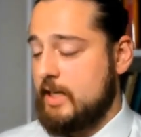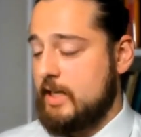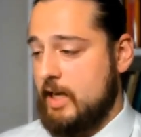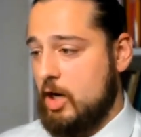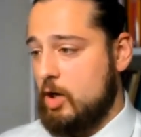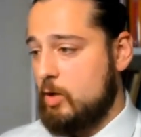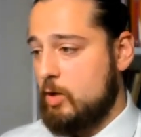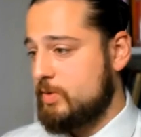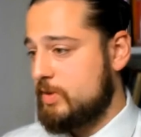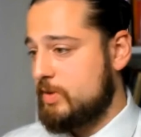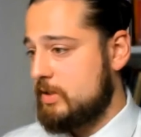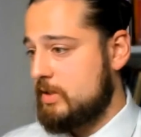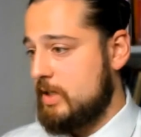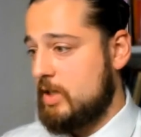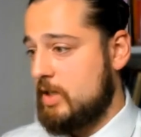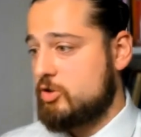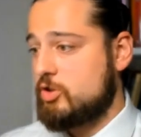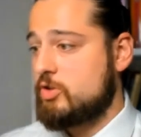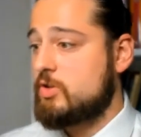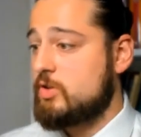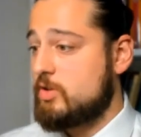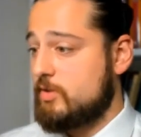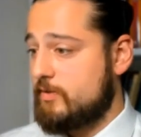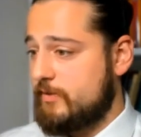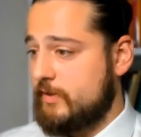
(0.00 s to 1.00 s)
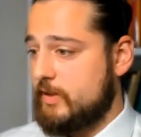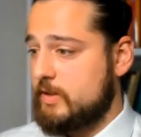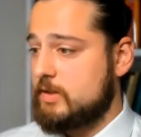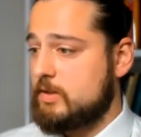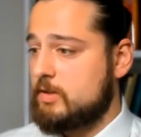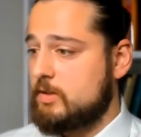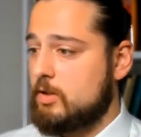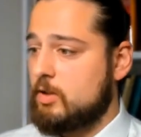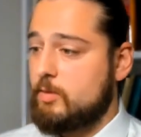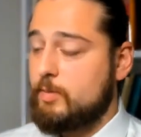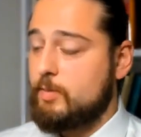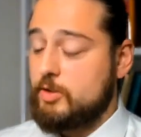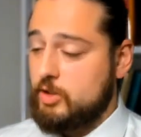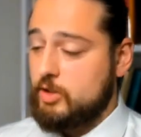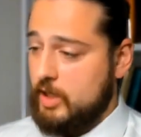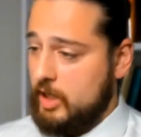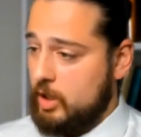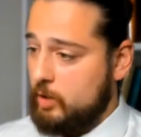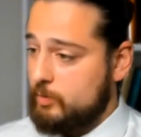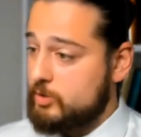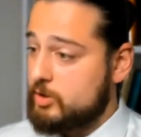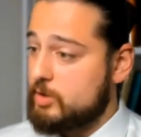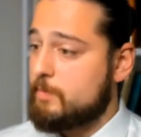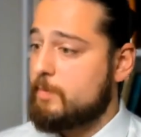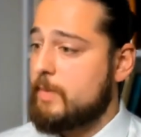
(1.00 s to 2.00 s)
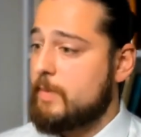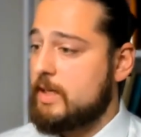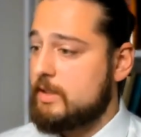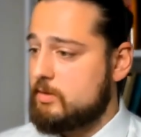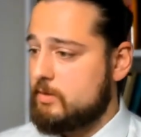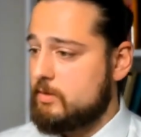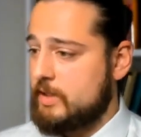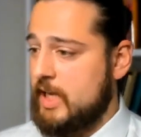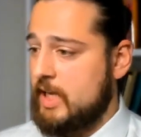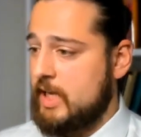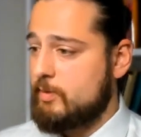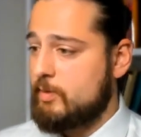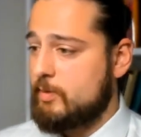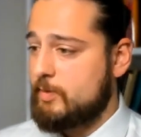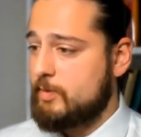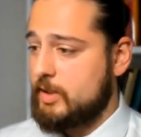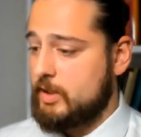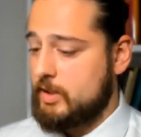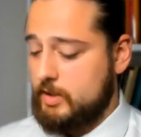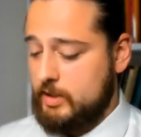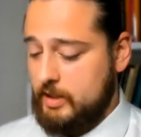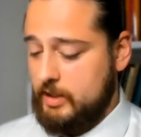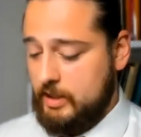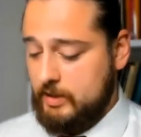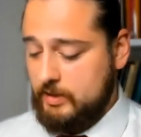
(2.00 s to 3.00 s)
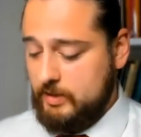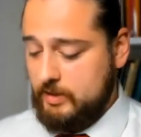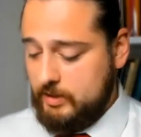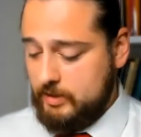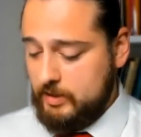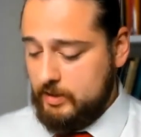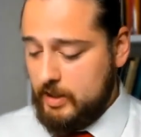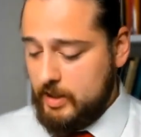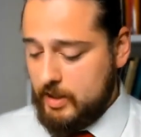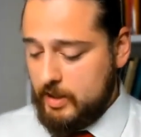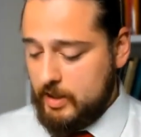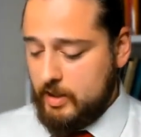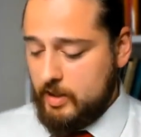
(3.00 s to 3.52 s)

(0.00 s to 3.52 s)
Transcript: It helps not just your physical, but it helps your mental capabilities.